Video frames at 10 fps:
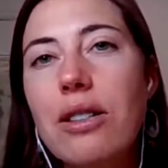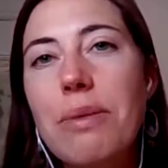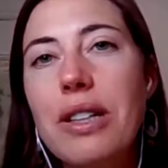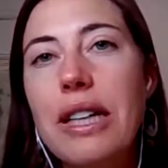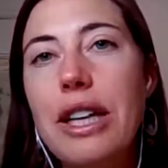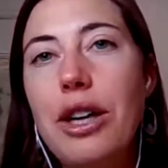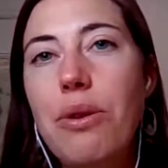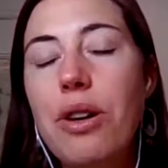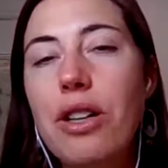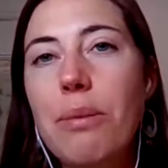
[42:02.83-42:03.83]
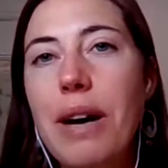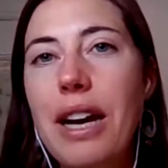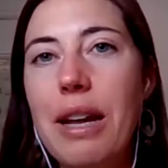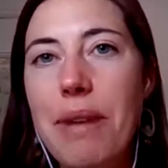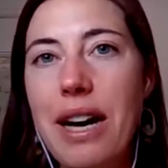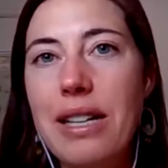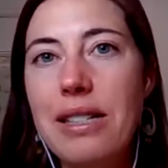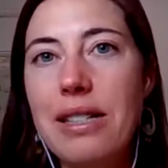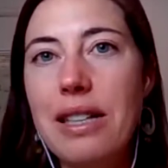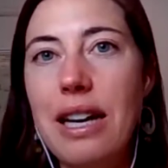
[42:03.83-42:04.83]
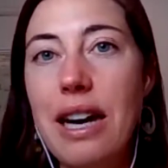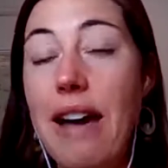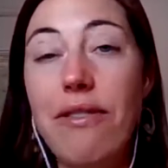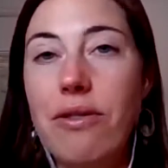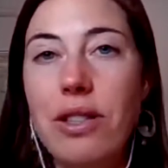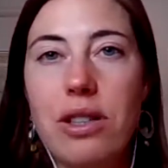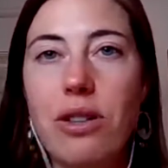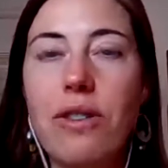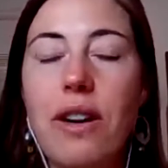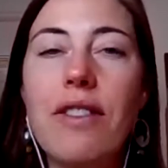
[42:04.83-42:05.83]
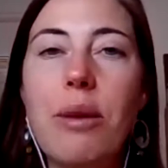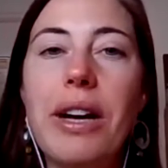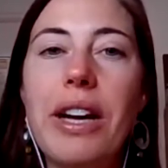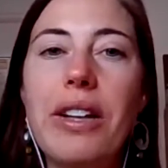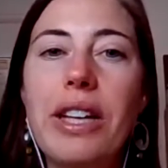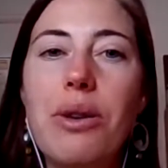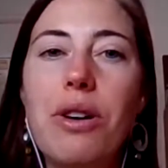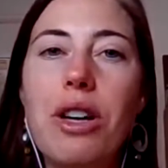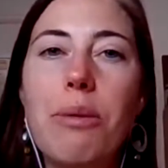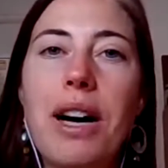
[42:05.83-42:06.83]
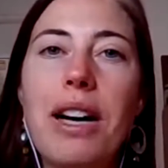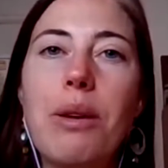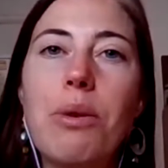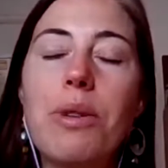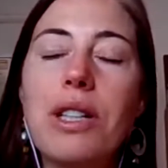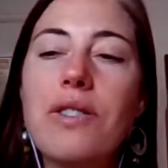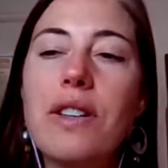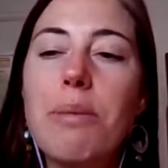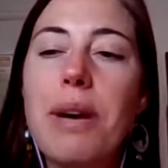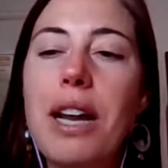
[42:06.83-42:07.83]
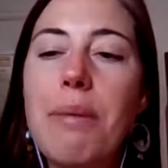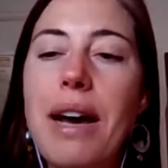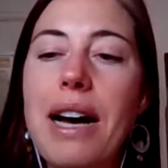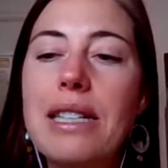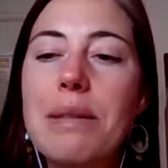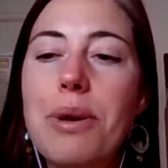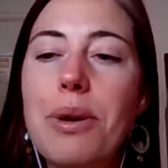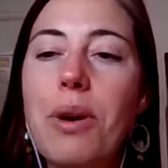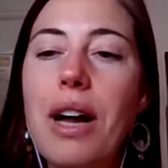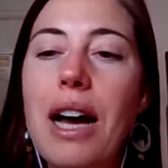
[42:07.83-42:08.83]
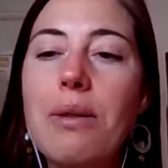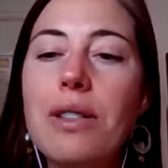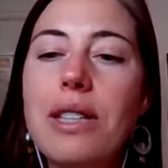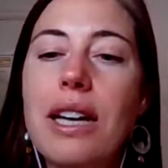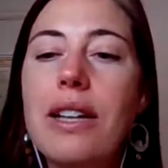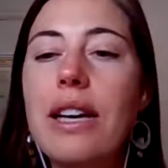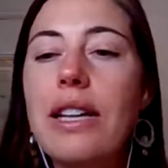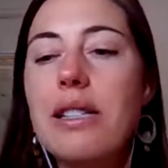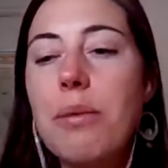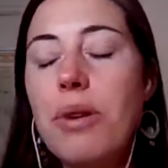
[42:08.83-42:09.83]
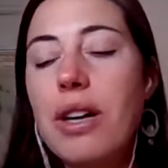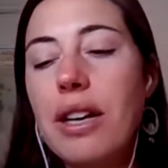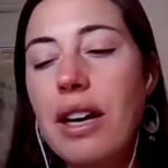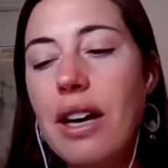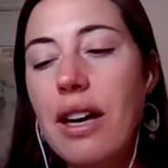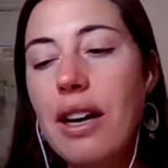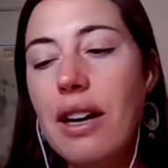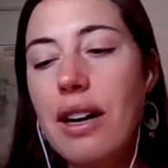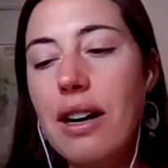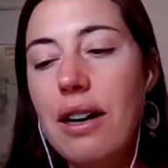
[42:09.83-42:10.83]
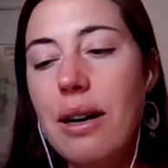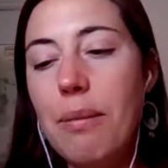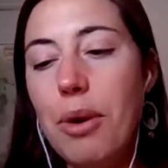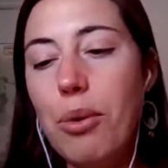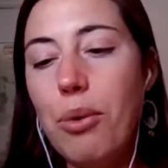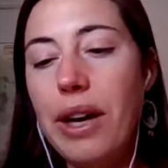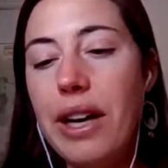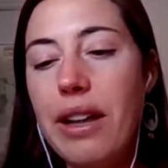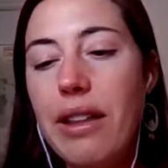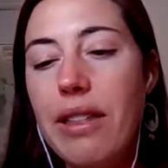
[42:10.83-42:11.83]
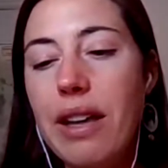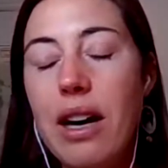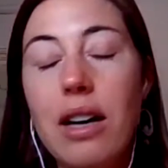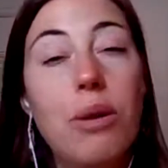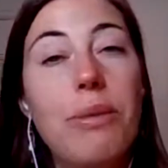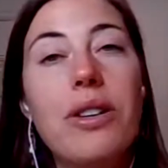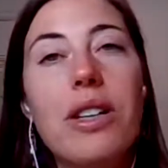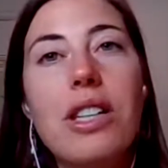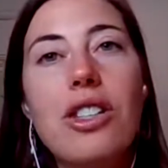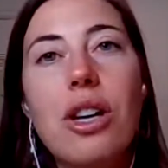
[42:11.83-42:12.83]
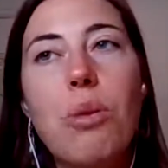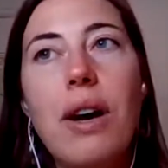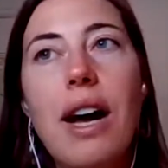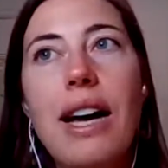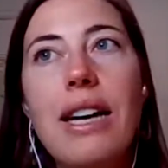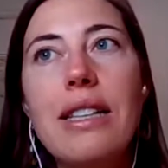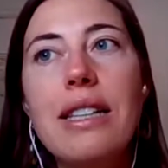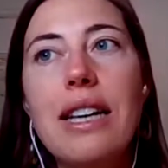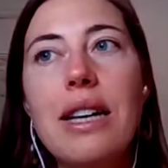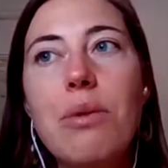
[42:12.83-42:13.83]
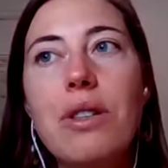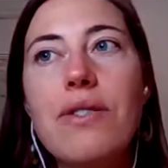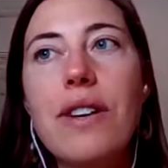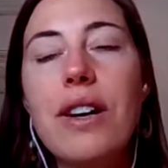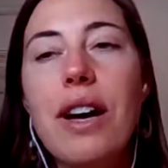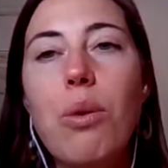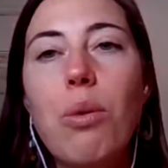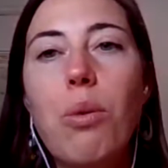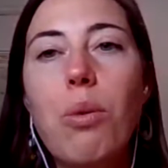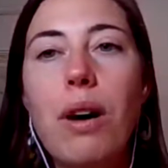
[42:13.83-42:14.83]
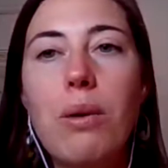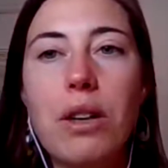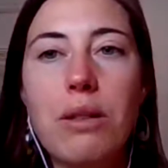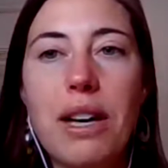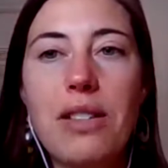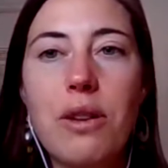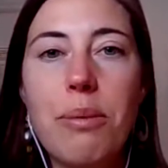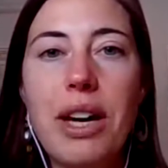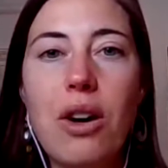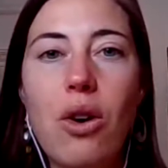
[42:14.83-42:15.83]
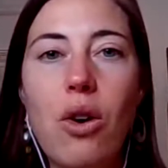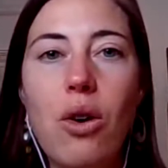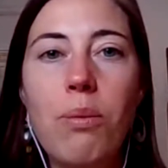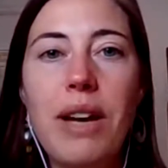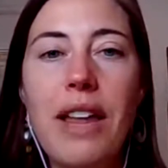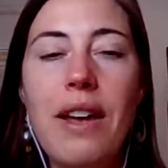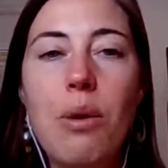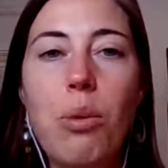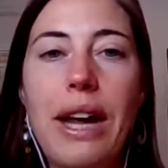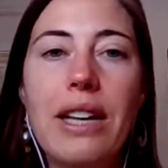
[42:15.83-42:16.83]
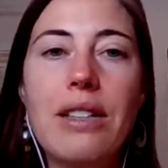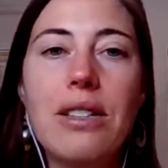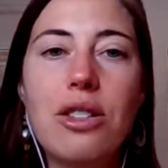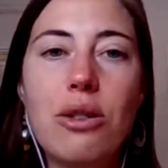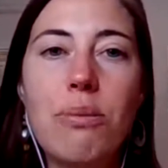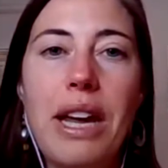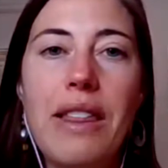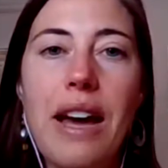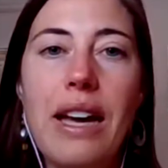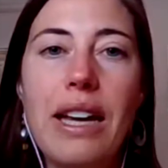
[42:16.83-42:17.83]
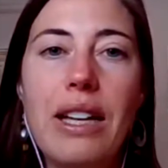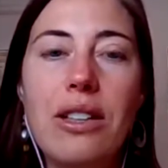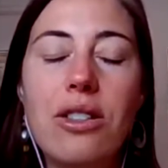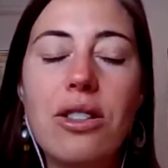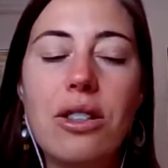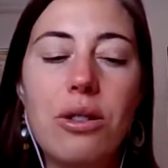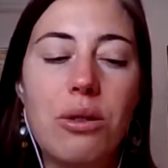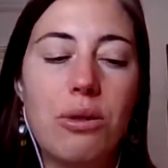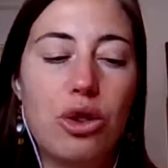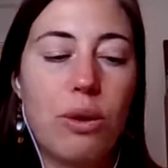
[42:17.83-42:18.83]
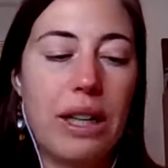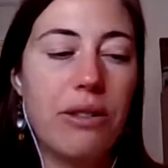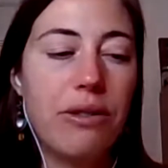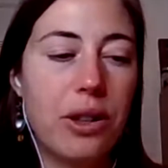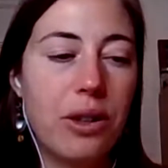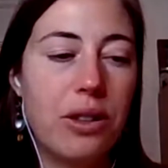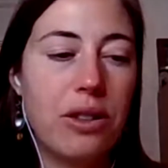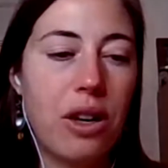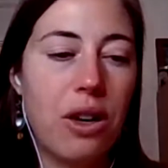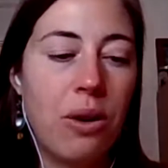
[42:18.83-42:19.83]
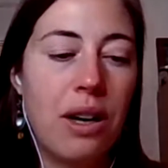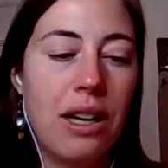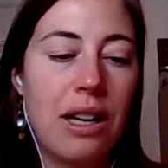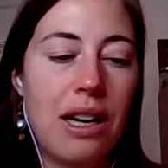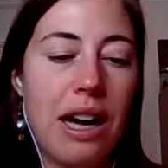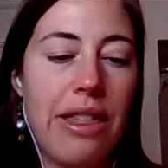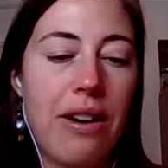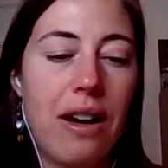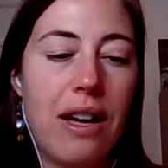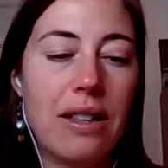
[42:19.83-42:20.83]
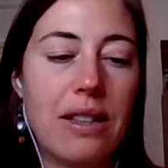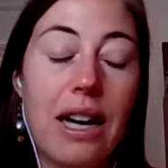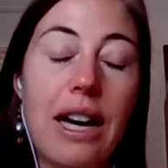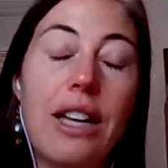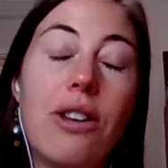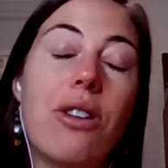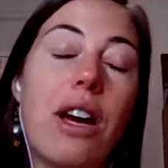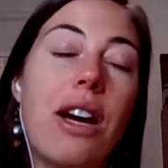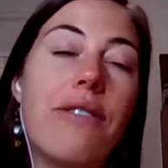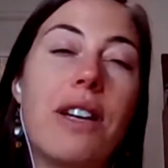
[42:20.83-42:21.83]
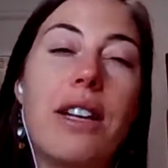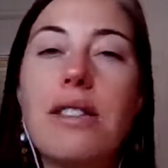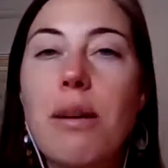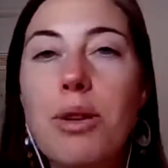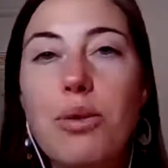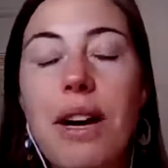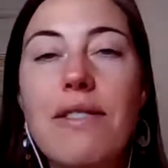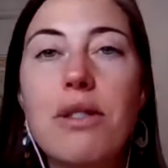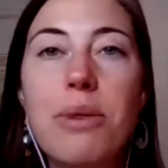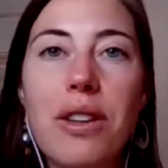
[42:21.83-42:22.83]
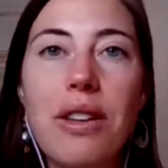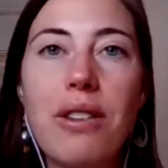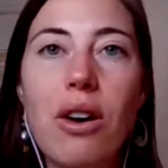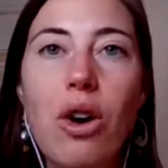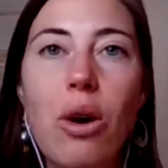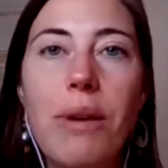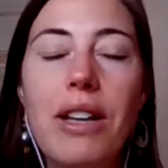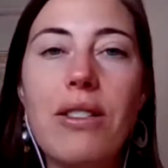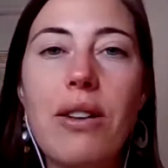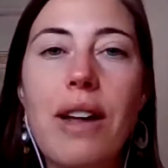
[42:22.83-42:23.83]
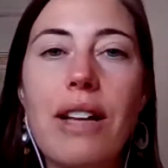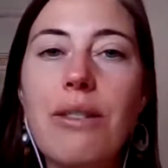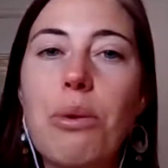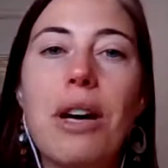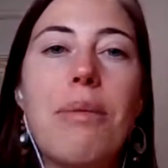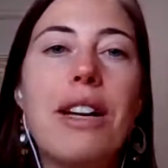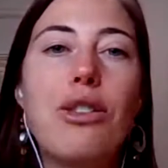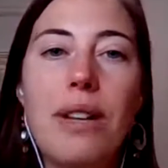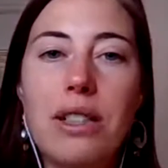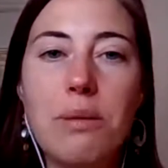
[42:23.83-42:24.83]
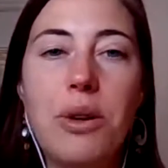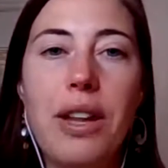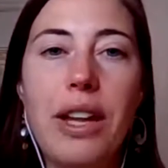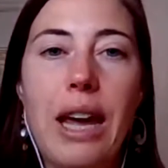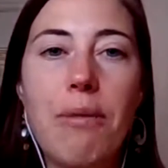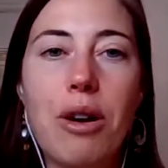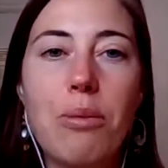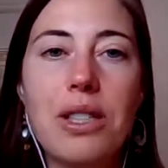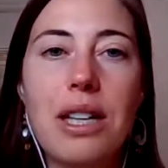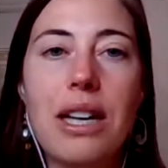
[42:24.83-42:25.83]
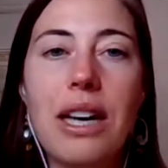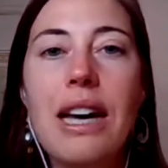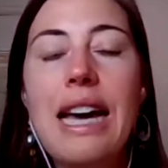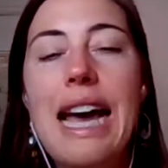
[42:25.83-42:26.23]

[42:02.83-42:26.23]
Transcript: ultimately, like, you know your body best. And ev- this goes for everybody, like, you know your body and what works for your body best. But what I will say, like, as someone um, with an autoimmune condition, what I did was figured out what worked best for me at home and then ways to make that into trail food. So, I thought like I usually I often in the summers will have smoothies at home, and so that's where my trail smoothie came from. Was like,